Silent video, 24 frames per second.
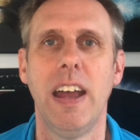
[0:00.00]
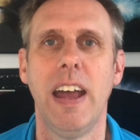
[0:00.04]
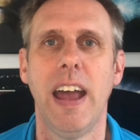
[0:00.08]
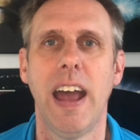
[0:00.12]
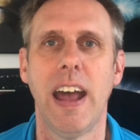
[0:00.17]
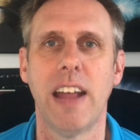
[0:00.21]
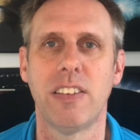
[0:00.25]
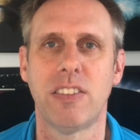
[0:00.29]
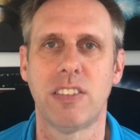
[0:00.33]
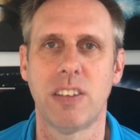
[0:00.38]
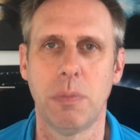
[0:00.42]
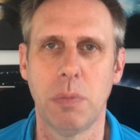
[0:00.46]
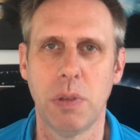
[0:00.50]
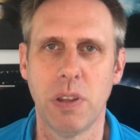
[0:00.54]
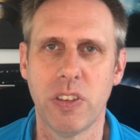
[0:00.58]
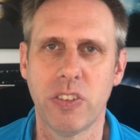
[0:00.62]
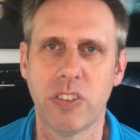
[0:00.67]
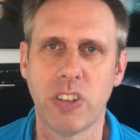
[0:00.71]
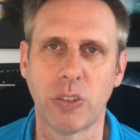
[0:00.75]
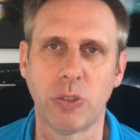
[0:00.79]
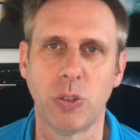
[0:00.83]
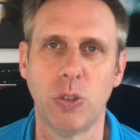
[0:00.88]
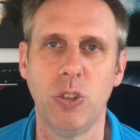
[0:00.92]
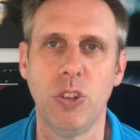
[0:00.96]
and some of the
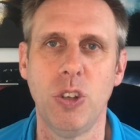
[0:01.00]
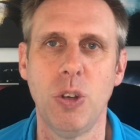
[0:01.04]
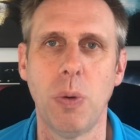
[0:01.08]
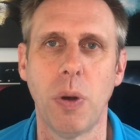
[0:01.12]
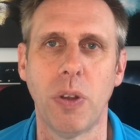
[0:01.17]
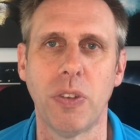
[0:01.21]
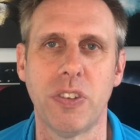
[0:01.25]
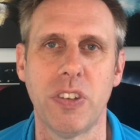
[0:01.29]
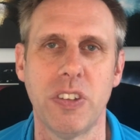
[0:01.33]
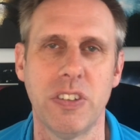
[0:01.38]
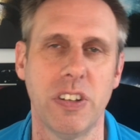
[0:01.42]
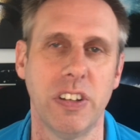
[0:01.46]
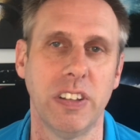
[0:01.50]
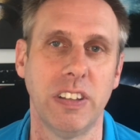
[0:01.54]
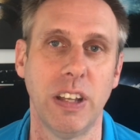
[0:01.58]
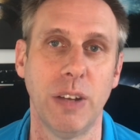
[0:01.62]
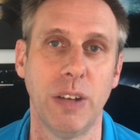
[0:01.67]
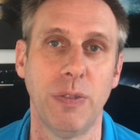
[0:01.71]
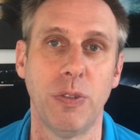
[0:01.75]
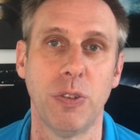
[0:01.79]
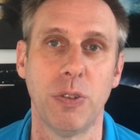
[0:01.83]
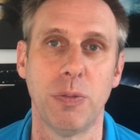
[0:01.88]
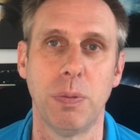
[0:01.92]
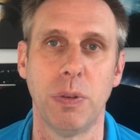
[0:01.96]
subtle nuances that are
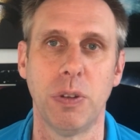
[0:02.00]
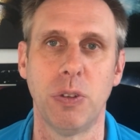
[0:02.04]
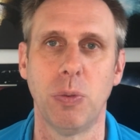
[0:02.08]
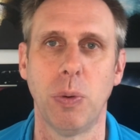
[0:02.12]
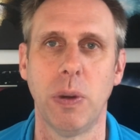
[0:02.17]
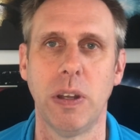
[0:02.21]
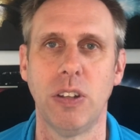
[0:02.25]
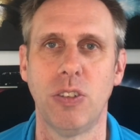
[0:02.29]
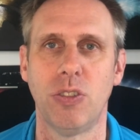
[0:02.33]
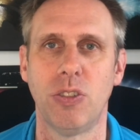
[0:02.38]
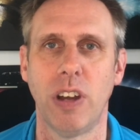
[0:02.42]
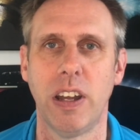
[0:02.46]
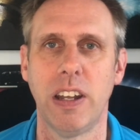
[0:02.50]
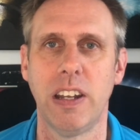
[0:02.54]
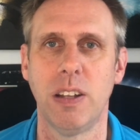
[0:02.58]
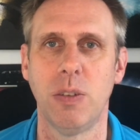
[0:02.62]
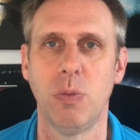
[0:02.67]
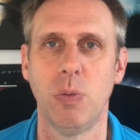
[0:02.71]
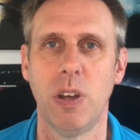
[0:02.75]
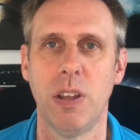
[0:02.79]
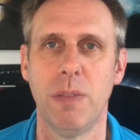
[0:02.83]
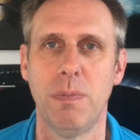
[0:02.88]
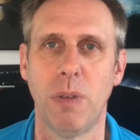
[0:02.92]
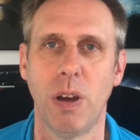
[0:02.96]
difference between trading
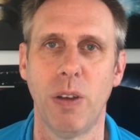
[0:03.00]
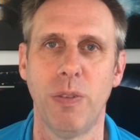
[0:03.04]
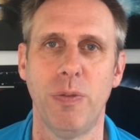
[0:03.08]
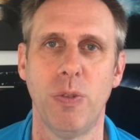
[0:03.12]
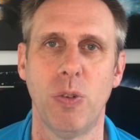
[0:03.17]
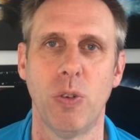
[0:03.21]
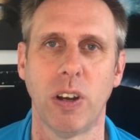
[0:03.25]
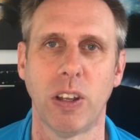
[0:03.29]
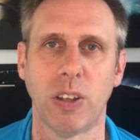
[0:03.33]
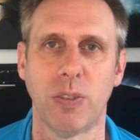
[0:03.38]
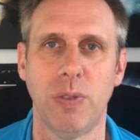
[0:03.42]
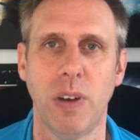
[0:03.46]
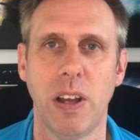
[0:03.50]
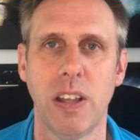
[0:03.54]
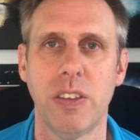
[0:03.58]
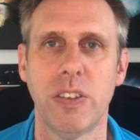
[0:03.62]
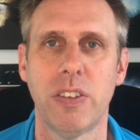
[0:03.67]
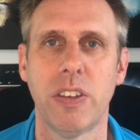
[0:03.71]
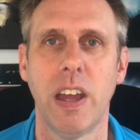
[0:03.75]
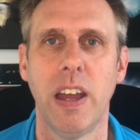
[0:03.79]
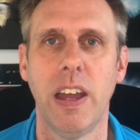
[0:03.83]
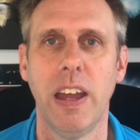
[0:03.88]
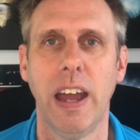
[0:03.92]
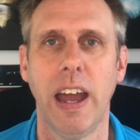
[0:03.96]
with my Forex funds
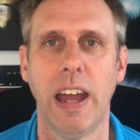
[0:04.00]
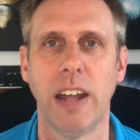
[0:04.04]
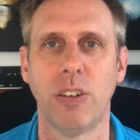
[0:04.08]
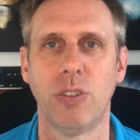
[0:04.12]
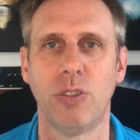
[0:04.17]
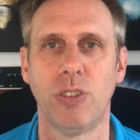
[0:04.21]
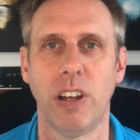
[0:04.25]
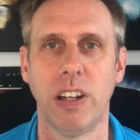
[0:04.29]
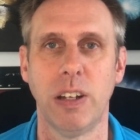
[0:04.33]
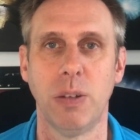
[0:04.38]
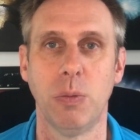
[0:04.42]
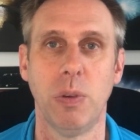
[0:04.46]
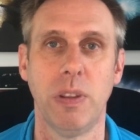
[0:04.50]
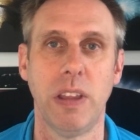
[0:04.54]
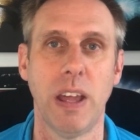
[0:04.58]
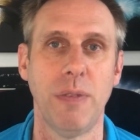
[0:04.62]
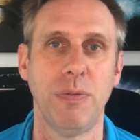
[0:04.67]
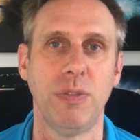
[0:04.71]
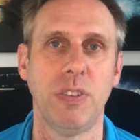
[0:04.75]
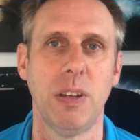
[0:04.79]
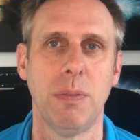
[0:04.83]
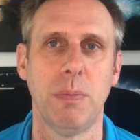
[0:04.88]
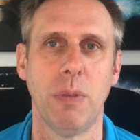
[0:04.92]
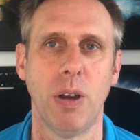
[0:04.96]
and trading with
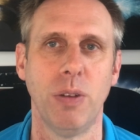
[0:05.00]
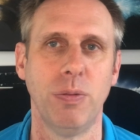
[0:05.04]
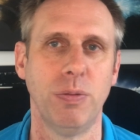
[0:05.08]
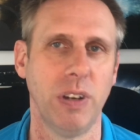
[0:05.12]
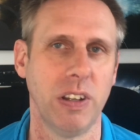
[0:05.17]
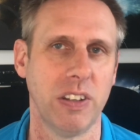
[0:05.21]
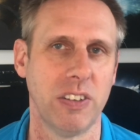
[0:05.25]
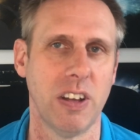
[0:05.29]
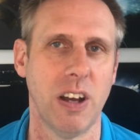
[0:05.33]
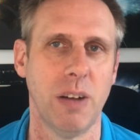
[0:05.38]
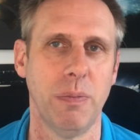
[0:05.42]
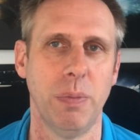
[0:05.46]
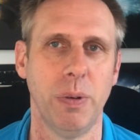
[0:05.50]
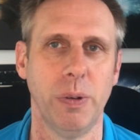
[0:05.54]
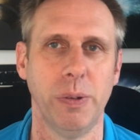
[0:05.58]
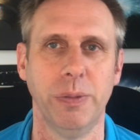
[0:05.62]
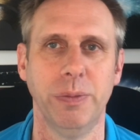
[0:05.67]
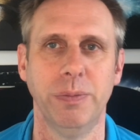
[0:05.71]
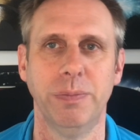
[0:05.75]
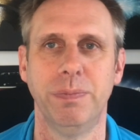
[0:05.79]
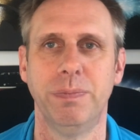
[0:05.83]
FTMO, for example.